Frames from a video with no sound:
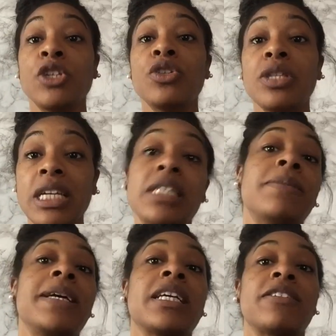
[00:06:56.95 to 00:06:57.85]
and you need
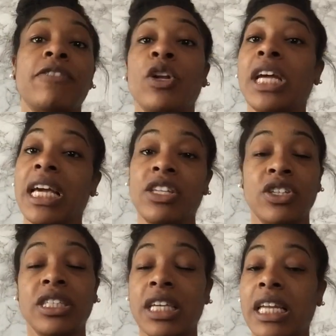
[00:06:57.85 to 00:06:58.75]
to be exfoliating
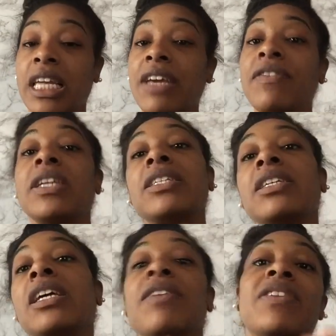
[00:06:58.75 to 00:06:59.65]
your skin, even
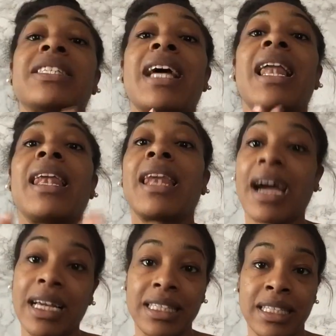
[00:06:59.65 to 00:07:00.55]
if it's a
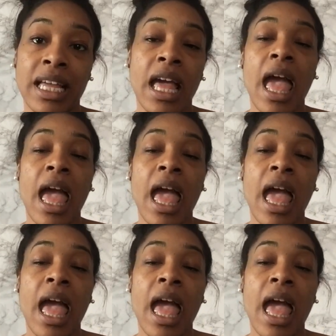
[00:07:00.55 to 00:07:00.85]
light